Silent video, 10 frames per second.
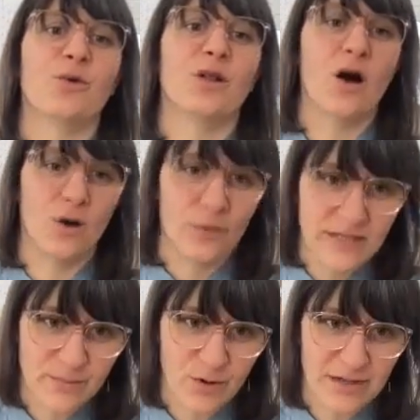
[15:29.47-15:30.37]
will
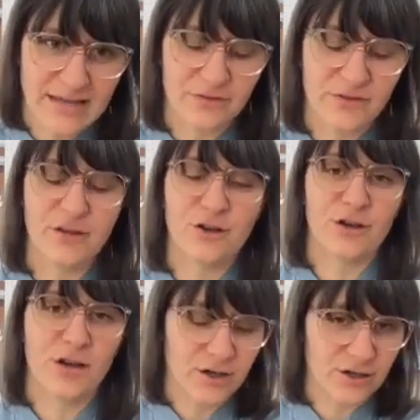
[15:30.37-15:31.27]
always point out that your
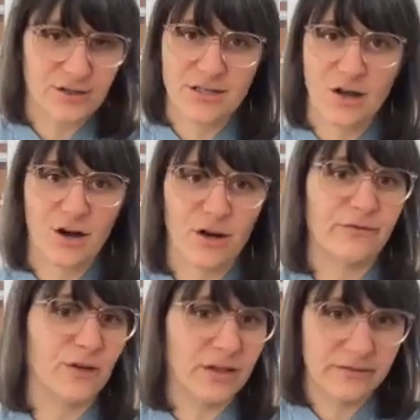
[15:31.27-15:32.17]
gutters
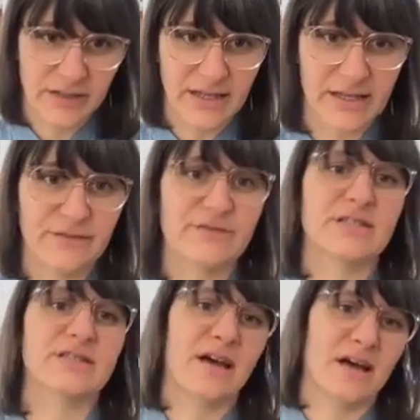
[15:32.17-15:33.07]
are full of leaves.